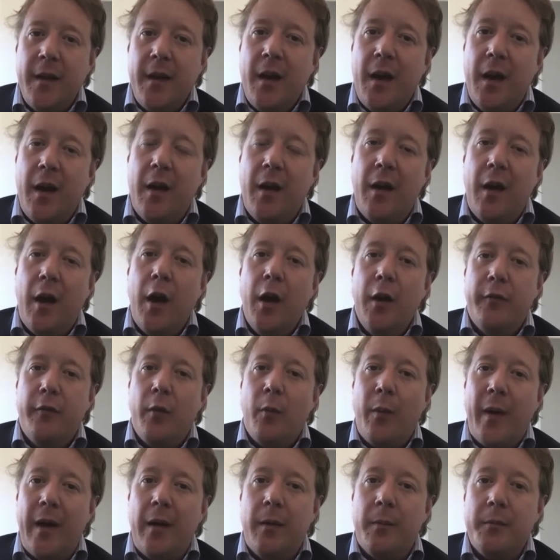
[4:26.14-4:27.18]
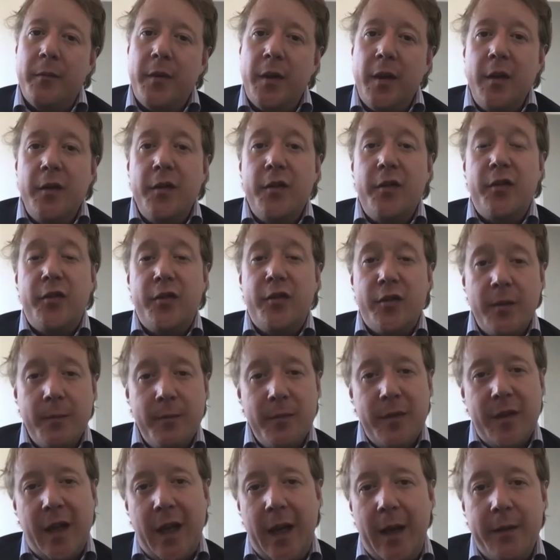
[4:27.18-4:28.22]
overwhelmed,
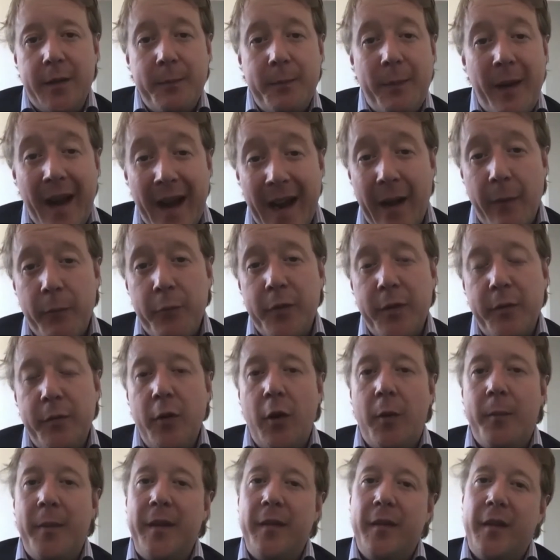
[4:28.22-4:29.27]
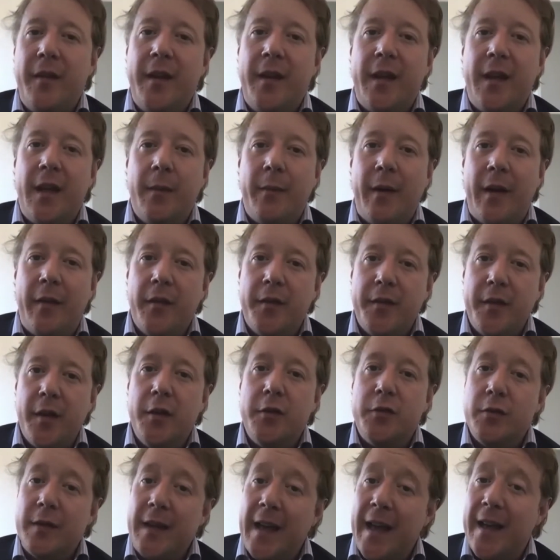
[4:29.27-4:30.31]
sometimes perhaps we've not been thinking about the
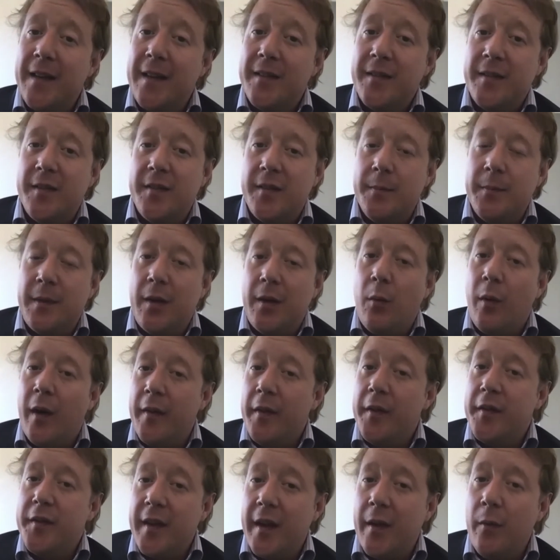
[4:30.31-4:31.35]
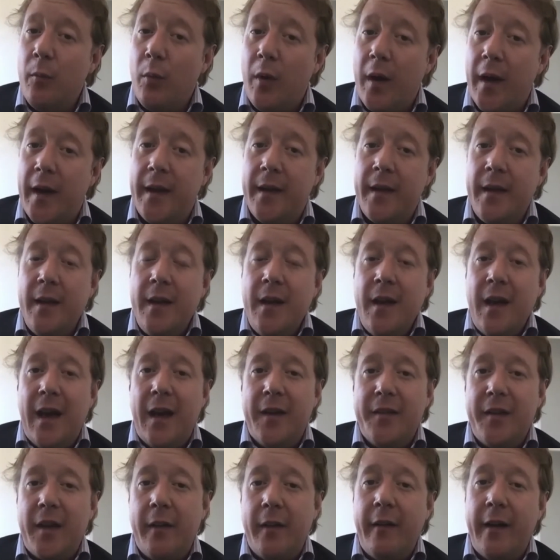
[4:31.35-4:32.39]
social care system in quite the same way
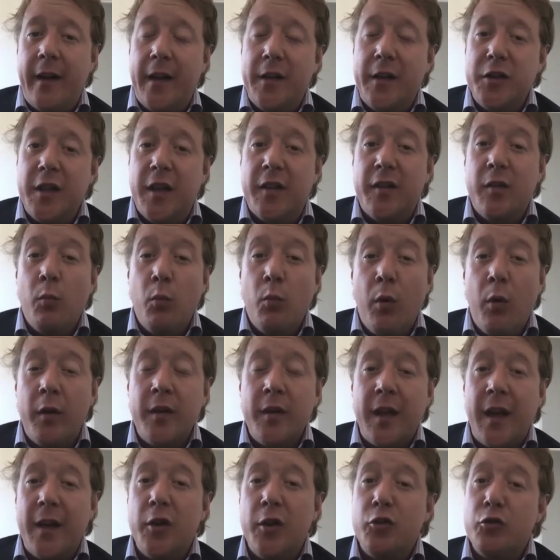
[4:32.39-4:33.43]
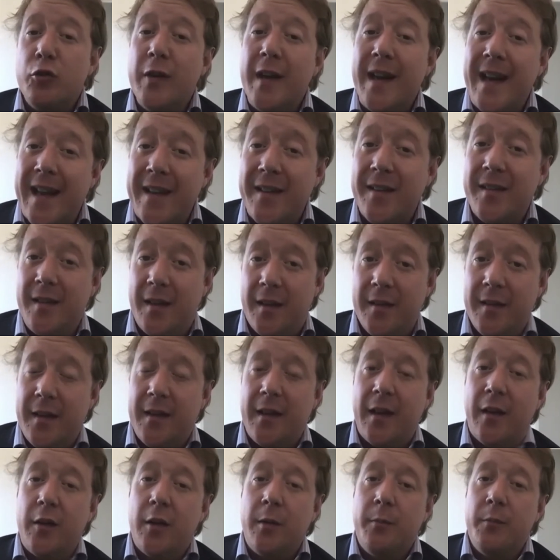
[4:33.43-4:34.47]
as our NHS. And one kind of true lesson, I
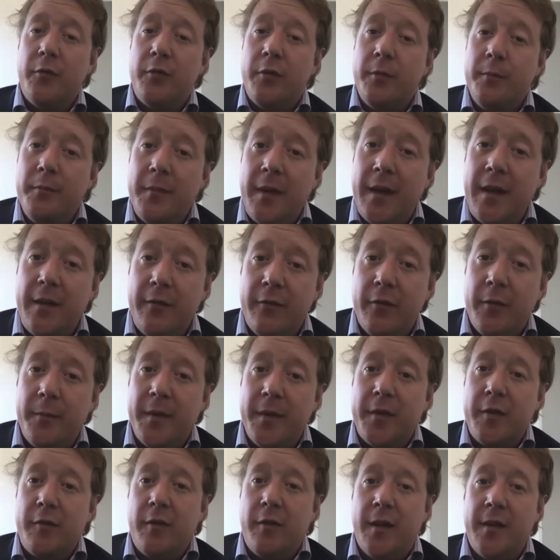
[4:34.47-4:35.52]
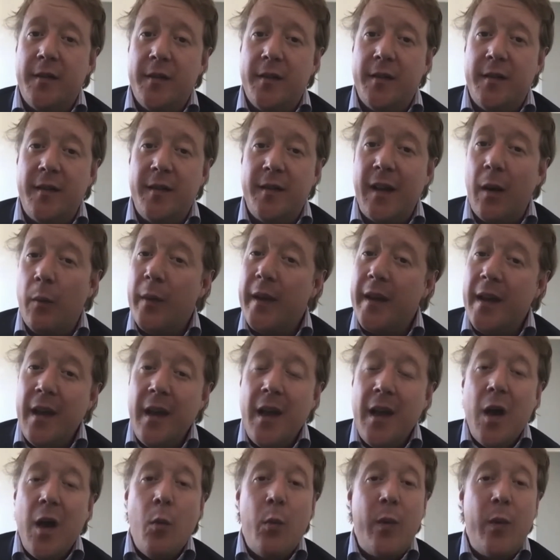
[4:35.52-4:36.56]
think, that comes from me from this crisis is that we
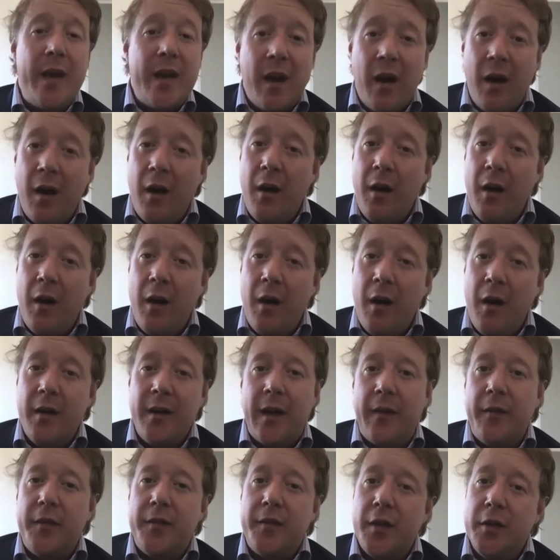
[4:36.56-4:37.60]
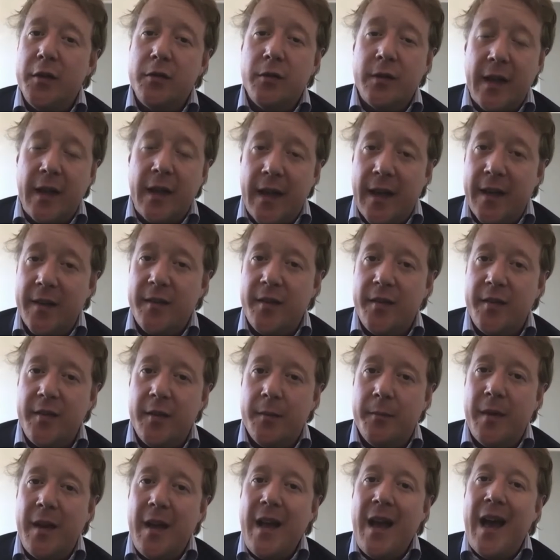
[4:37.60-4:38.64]
can't let the social care system
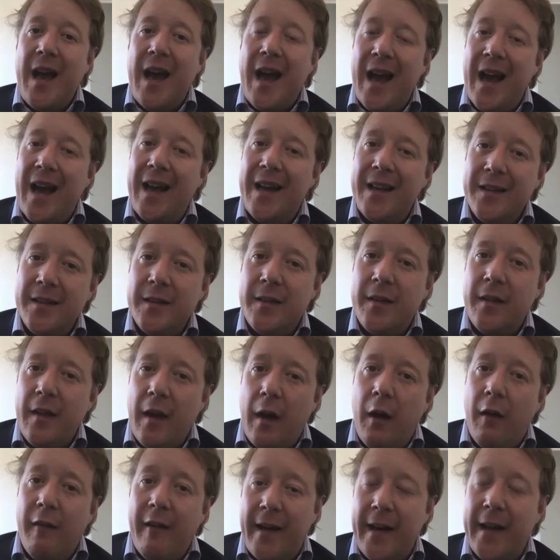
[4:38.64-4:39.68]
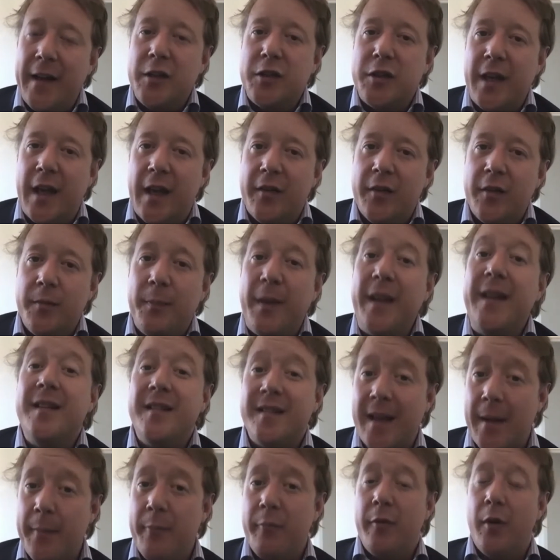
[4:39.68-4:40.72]
and our NHS be
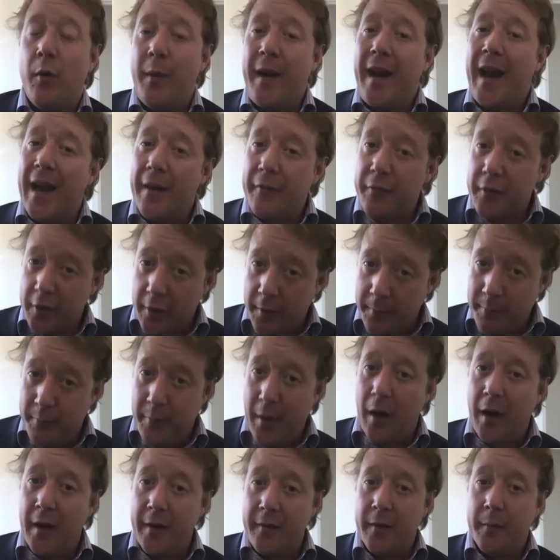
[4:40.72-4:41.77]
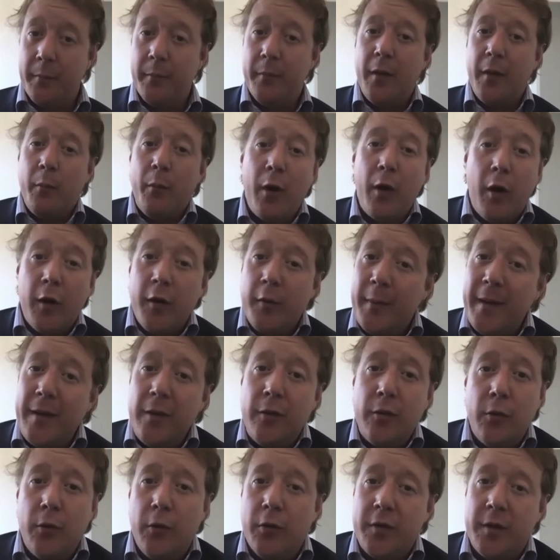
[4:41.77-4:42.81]
separate. We have to combine them. A lot have been
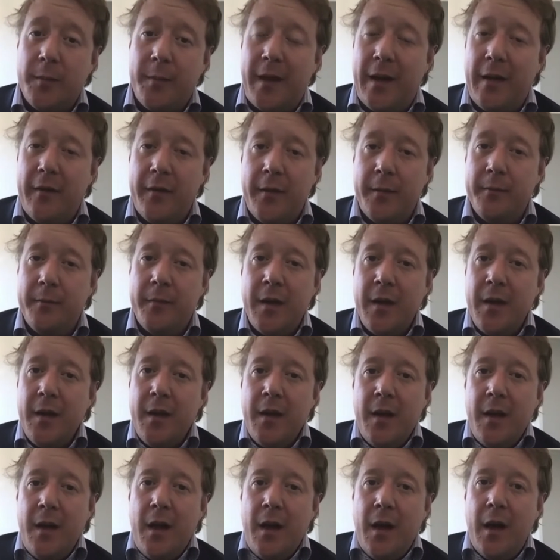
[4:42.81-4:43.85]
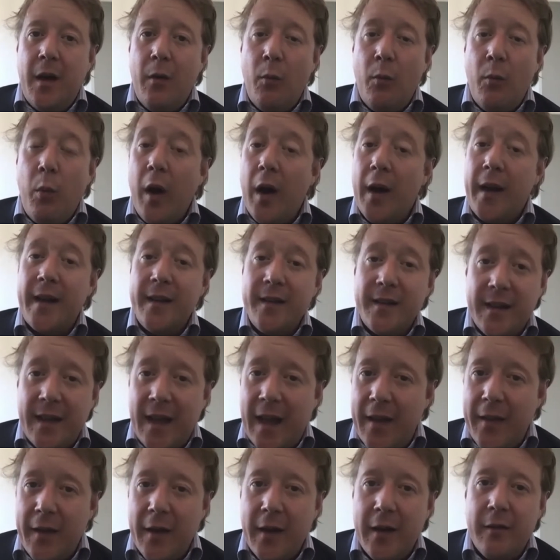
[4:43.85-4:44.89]
talked about them working
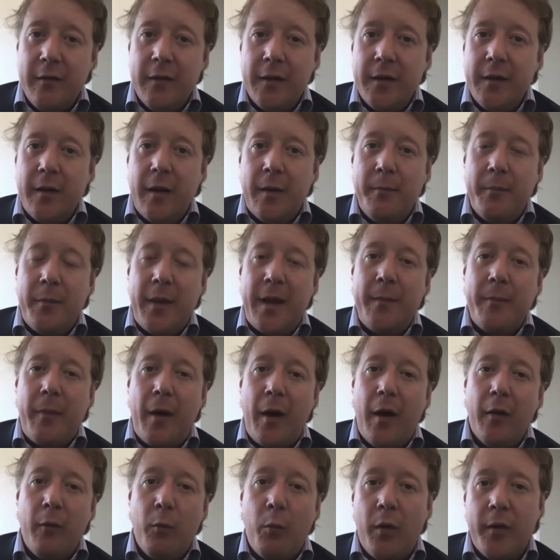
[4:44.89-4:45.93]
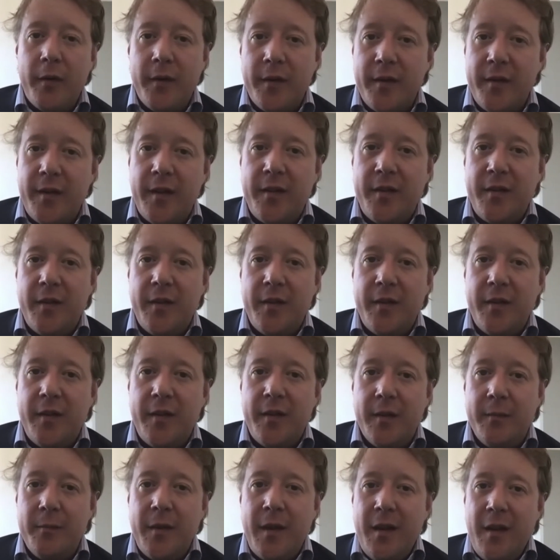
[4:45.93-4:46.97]
together and being part of one system.
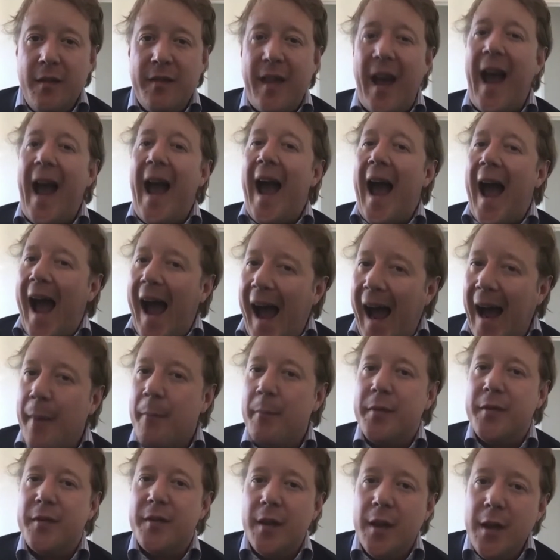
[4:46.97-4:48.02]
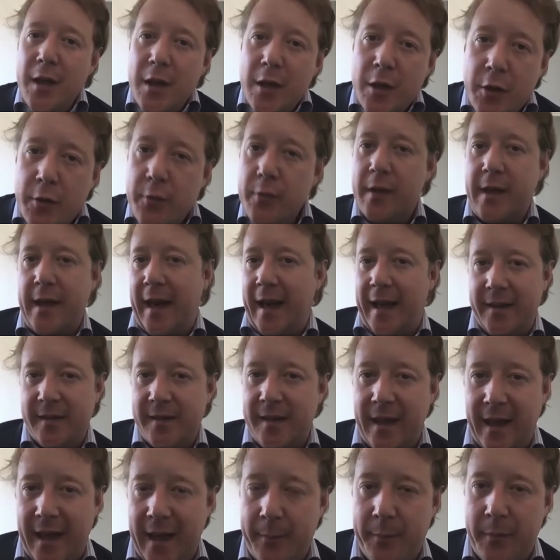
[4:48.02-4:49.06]
That absolutely has
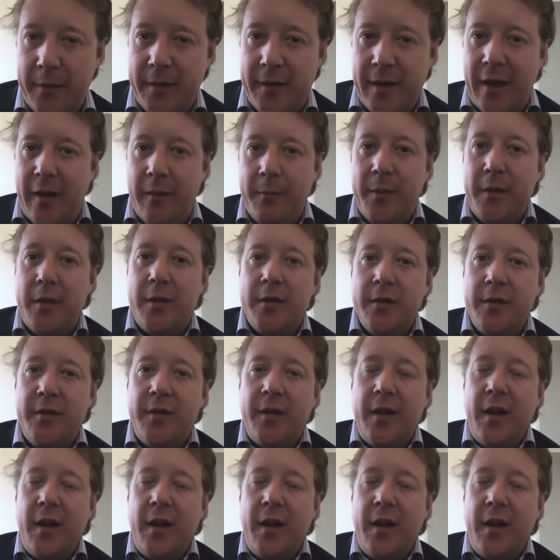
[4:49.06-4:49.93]
to happen now, because